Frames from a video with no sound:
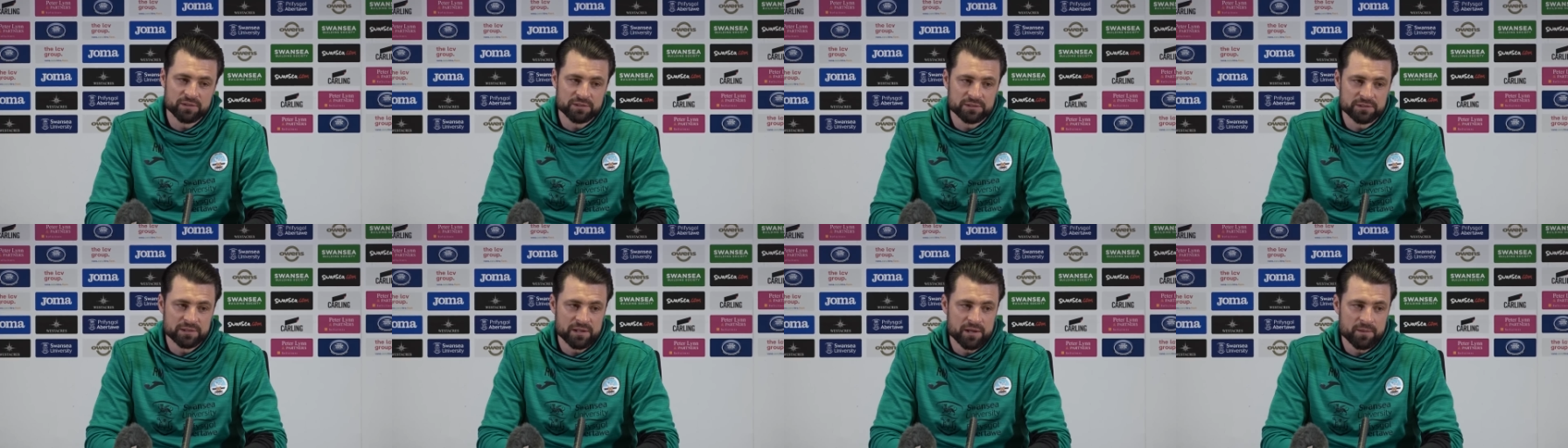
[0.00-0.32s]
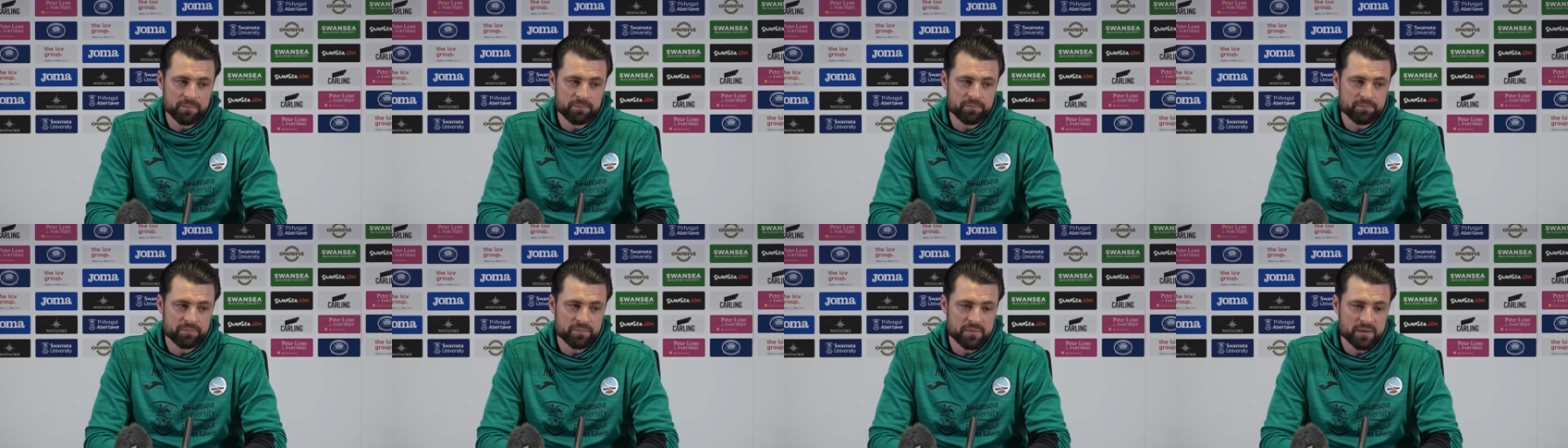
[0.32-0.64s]
And
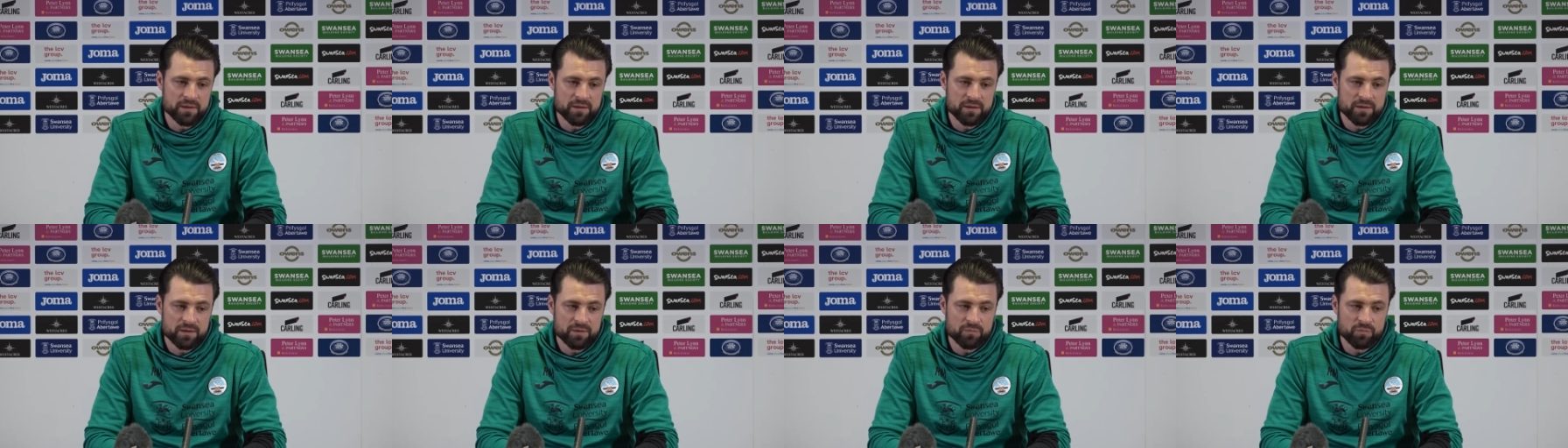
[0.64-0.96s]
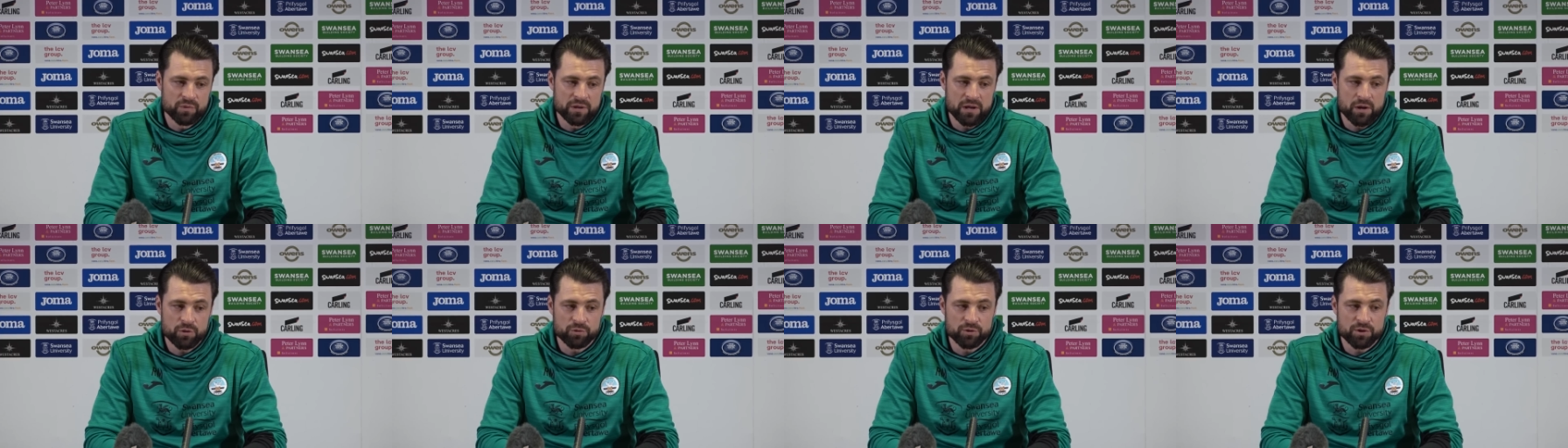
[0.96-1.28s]
um,
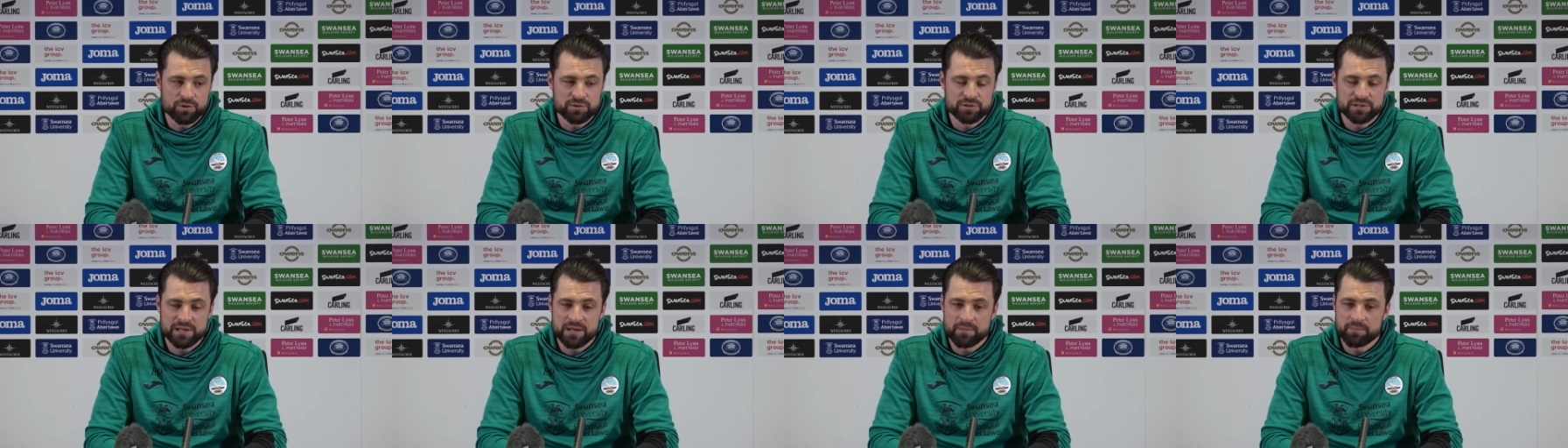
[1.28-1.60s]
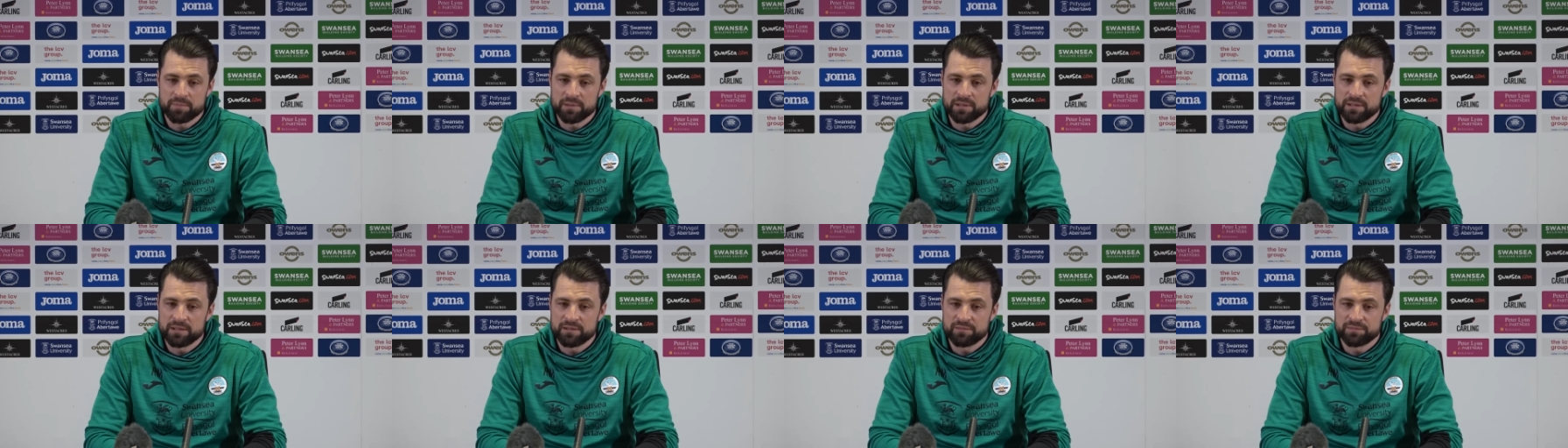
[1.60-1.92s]
we hold on to that
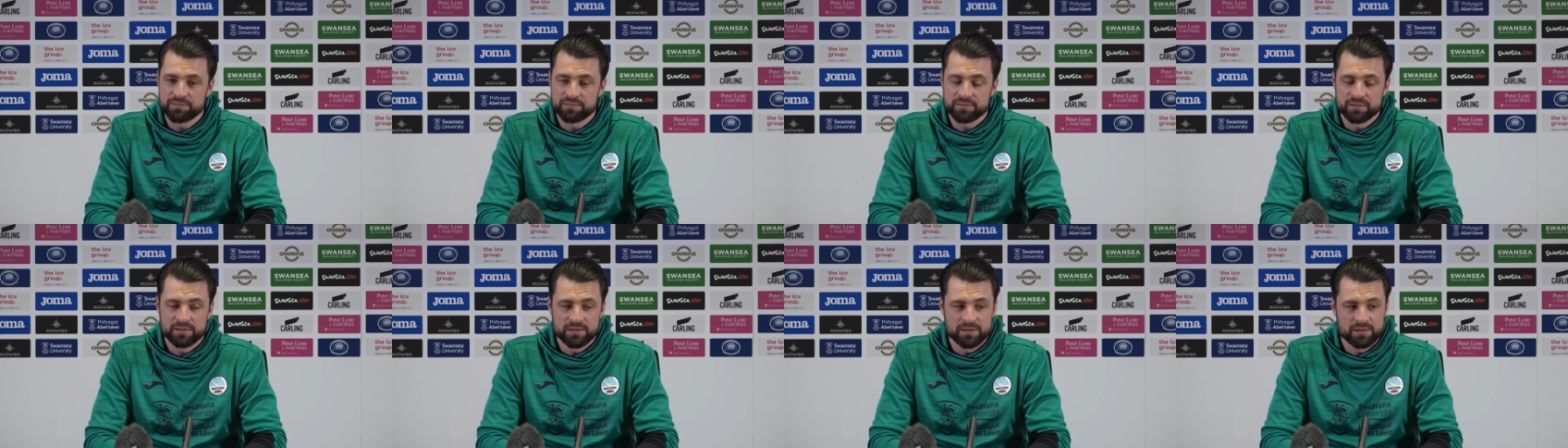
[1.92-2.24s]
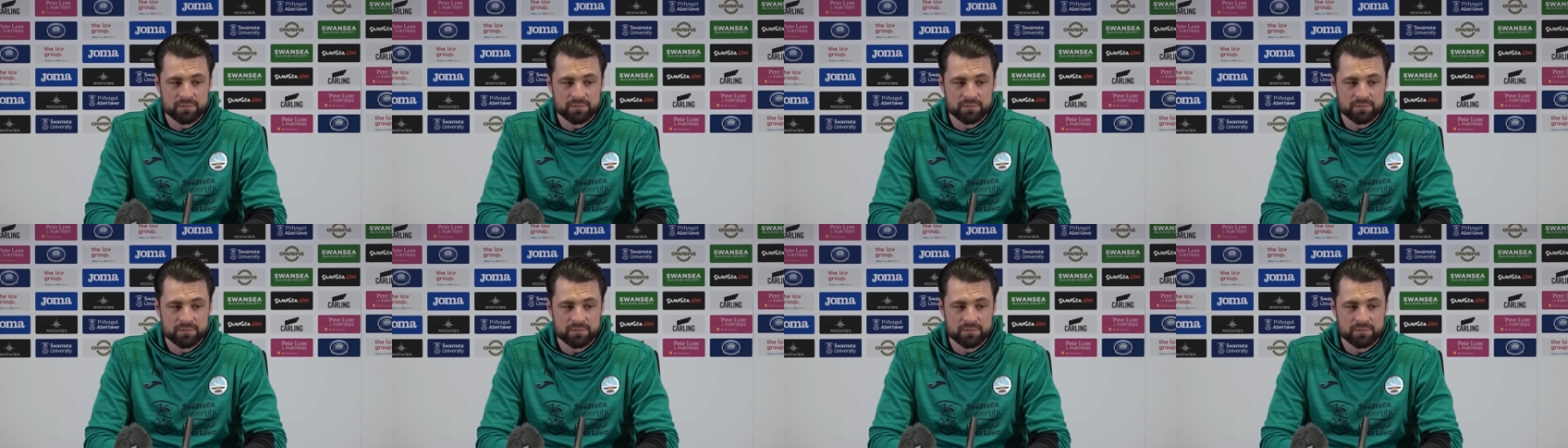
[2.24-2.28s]
belief